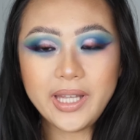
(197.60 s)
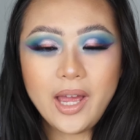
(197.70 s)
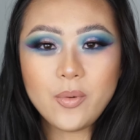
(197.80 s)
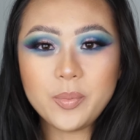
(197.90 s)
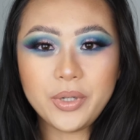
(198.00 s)

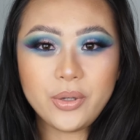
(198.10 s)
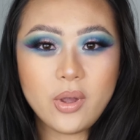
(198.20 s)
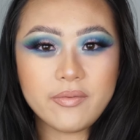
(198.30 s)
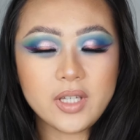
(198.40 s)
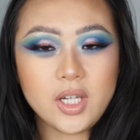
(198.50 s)
I will bring you
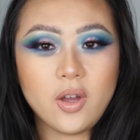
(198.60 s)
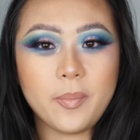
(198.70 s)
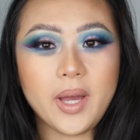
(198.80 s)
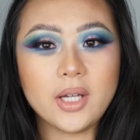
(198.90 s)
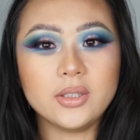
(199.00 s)
a video
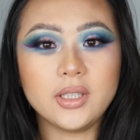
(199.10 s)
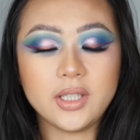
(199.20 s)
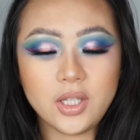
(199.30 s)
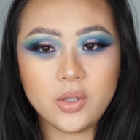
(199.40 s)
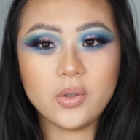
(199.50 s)
about the
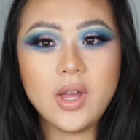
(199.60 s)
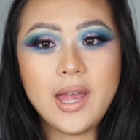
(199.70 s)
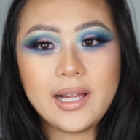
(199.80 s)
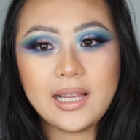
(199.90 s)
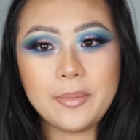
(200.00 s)
new
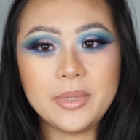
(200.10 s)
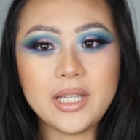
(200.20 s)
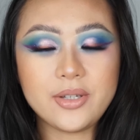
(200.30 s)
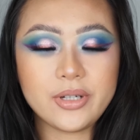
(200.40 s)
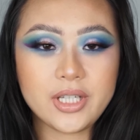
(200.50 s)

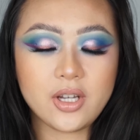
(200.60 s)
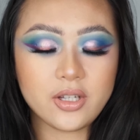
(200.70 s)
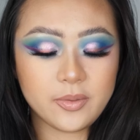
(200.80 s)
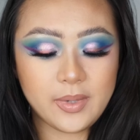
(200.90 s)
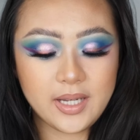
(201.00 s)
Glaminatrix
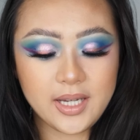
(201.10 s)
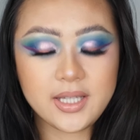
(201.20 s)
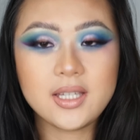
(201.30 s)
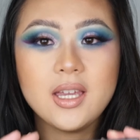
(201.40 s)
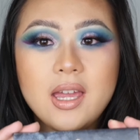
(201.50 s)

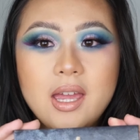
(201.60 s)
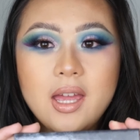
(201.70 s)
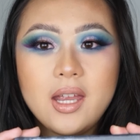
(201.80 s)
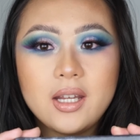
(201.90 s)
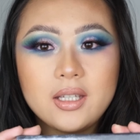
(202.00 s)
Cosmetics
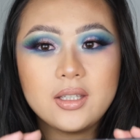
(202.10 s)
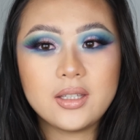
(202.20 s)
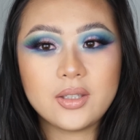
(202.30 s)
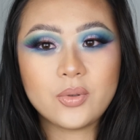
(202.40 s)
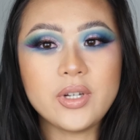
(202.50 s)

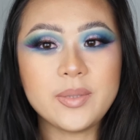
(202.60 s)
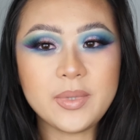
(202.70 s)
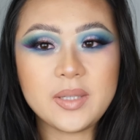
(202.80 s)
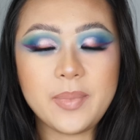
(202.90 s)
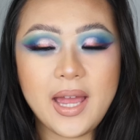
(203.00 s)

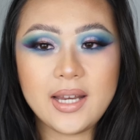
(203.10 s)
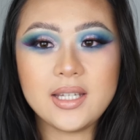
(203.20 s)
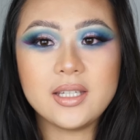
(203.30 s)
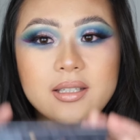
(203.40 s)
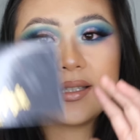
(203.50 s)
Christmas
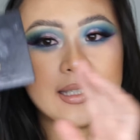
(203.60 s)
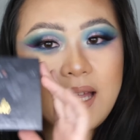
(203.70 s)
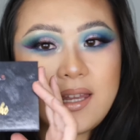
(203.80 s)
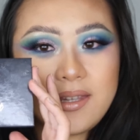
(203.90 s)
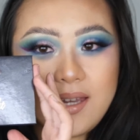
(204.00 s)
palette
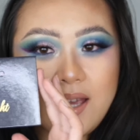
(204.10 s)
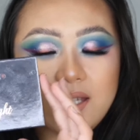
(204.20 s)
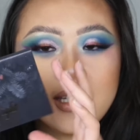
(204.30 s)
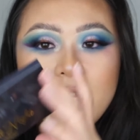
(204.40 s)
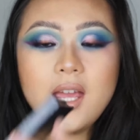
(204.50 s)
Silent
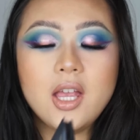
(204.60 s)
Night.